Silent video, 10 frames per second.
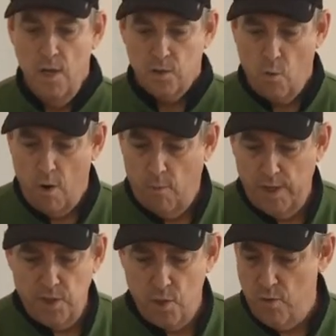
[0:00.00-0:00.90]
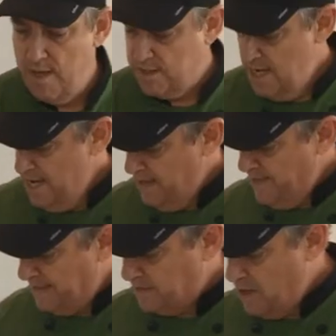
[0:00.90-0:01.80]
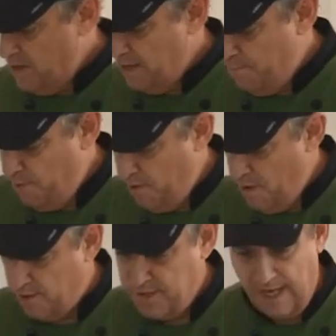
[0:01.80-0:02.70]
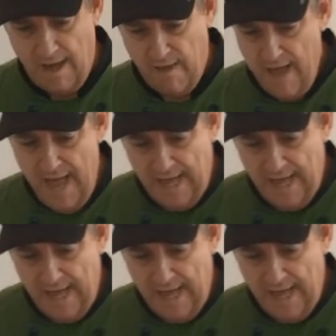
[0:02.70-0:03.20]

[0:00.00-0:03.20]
So when we do this, and that's going to put it all together.